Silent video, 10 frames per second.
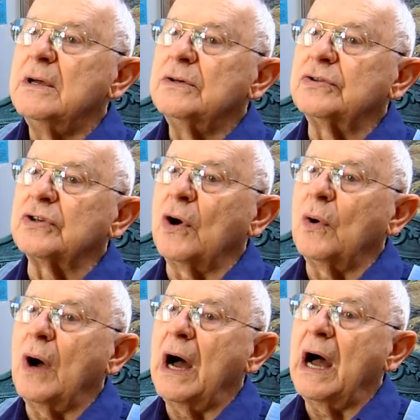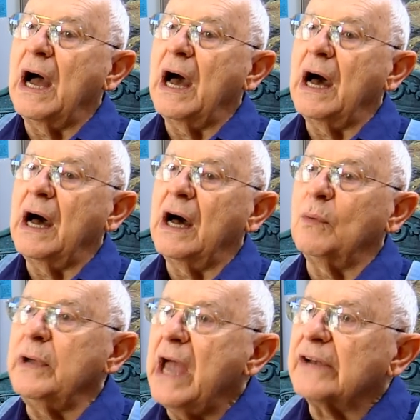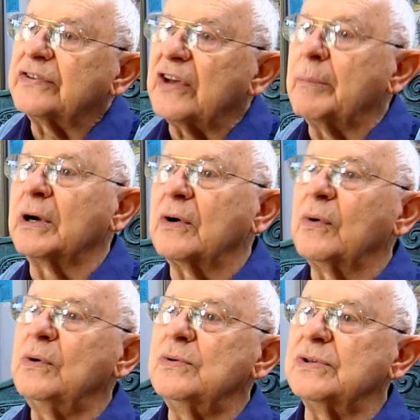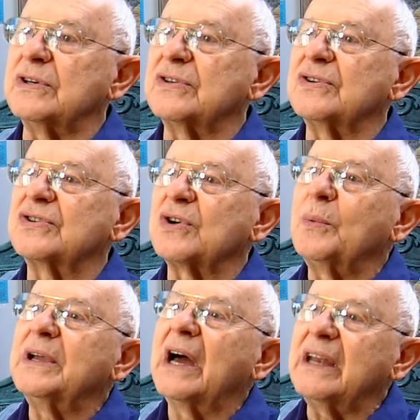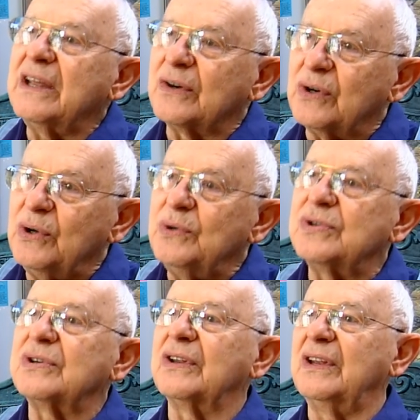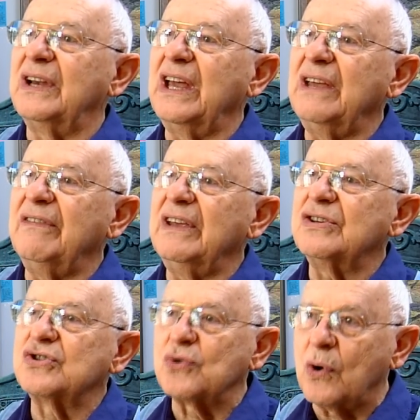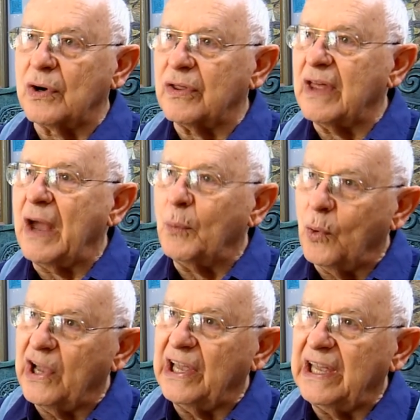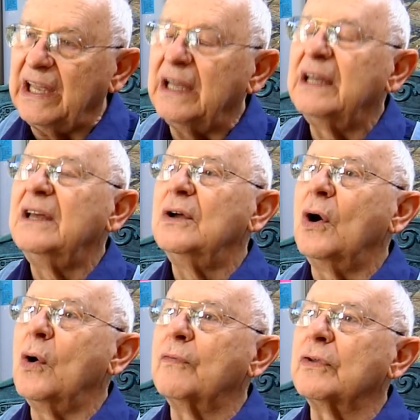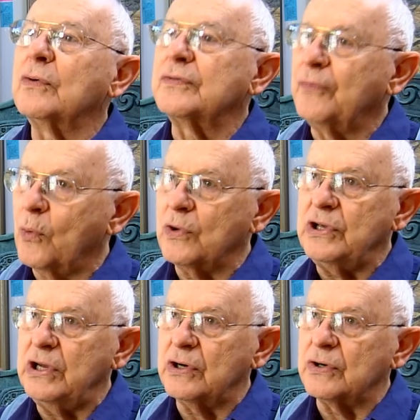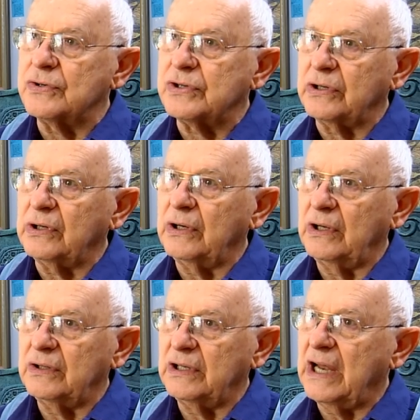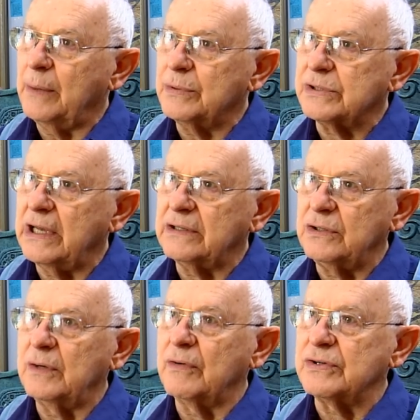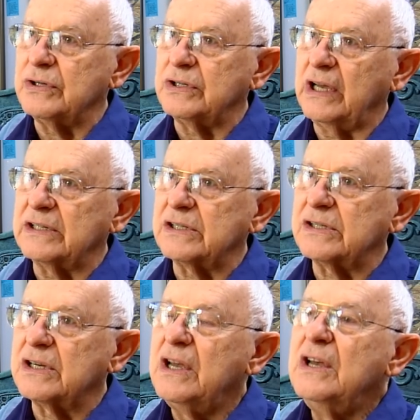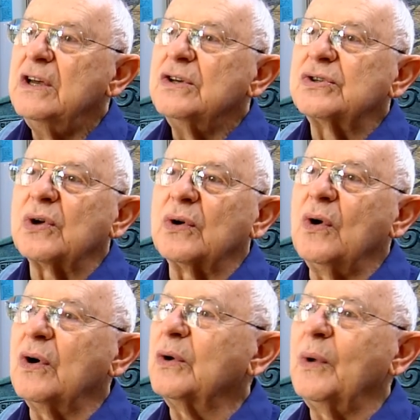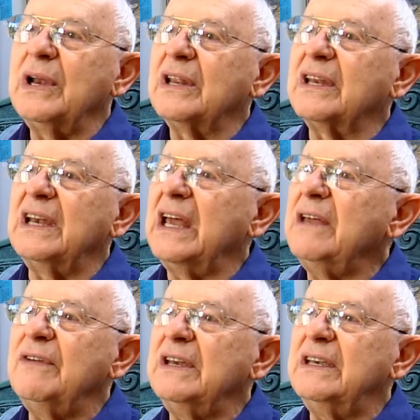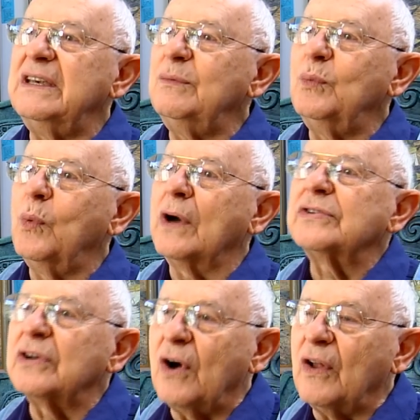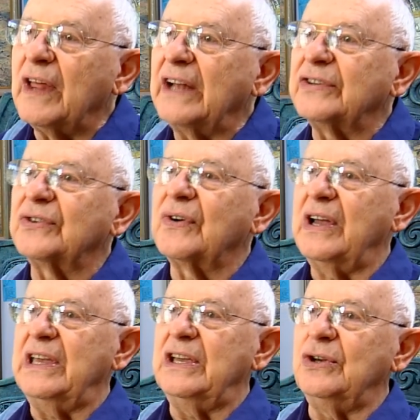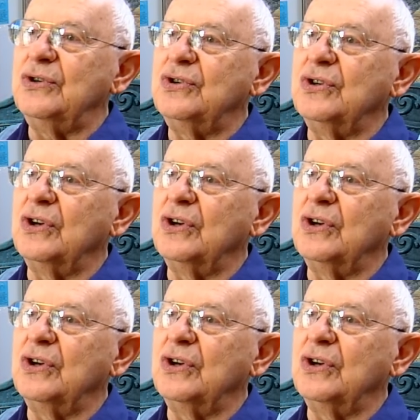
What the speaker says: So we had summer cruises, and so we got introduced to the Navy sort of that way over those 4 years that I was at the University of Texas. So going away to the Navy wasn't all that strange,